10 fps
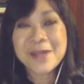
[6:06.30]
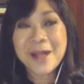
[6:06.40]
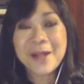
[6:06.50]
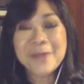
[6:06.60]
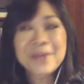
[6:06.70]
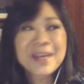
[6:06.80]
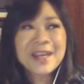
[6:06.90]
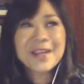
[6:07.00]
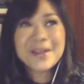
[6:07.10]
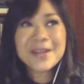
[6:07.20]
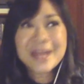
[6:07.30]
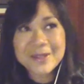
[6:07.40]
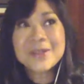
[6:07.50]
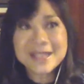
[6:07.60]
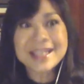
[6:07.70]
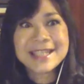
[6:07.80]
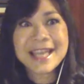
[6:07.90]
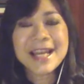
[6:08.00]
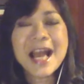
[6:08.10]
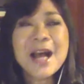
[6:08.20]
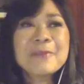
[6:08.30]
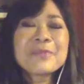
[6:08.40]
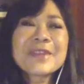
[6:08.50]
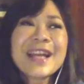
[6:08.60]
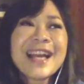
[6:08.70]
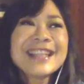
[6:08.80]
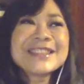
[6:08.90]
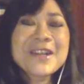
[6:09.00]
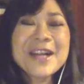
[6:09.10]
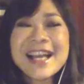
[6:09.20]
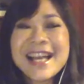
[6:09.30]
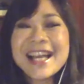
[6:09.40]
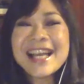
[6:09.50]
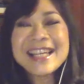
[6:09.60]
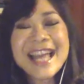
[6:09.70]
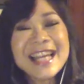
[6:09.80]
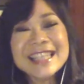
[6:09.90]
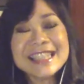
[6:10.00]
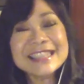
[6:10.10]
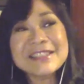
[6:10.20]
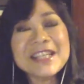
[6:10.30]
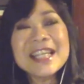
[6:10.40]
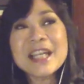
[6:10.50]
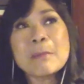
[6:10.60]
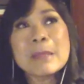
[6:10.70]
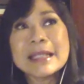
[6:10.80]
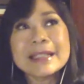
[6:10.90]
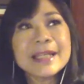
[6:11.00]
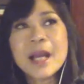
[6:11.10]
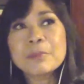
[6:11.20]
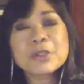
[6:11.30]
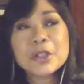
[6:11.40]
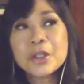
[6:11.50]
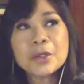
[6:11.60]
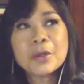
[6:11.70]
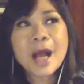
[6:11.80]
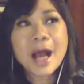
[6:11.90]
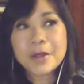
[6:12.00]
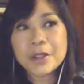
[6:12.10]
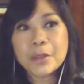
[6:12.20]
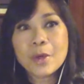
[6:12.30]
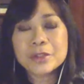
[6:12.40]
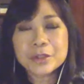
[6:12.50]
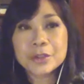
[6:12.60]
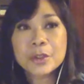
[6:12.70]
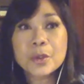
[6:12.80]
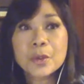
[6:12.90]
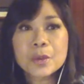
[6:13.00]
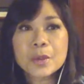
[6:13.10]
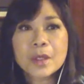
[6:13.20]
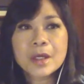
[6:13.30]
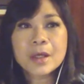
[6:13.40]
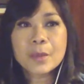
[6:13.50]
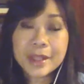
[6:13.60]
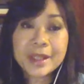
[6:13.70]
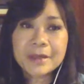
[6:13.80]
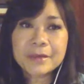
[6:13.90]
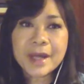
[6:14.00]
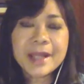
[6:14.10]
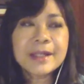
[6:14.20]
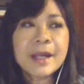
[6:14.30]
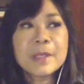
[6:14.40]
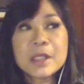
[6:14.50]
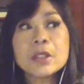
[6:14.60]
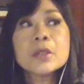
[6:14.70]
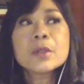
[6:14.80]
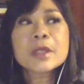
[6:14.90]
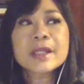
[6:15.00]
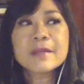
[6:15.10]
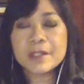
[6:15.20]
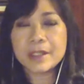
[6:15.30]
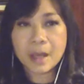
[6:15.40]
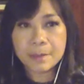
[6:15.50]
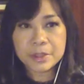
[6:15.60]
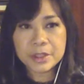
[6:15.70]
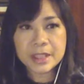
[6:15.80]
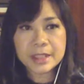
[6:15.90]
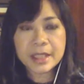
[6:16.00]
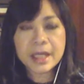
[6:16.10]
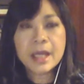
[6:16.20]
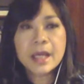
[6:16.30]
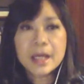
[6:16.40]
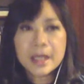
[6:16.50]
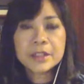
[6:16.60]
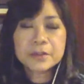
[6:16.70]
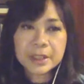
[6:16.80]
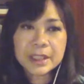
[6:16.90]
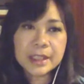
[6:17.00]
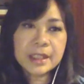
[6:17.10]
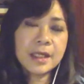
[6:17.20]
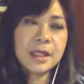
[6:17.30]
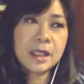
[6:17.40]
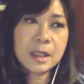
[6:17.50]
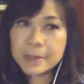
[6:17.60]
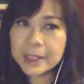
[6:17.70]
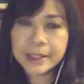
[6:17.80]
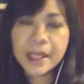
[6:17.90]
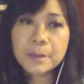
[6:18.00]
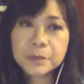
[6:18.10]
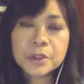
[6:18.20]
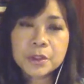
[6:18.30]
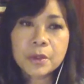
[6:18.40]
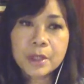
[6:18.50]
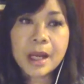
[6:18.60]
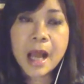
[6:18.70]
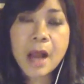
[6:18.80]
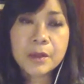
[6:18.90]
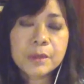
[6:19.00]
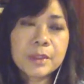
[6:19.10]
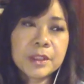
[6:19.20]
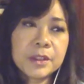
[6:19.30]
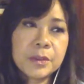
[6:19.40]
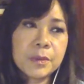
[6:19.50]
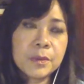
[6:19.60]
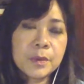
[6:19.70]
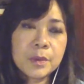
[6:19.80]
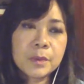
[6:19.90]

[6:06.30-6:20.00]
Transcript: as well, mm-hmm. you know, that you just stand up. So then it's really completely up to you how you want to do with it, right? I mean, you are given the opportunity. It is really completely up to you on how you want to do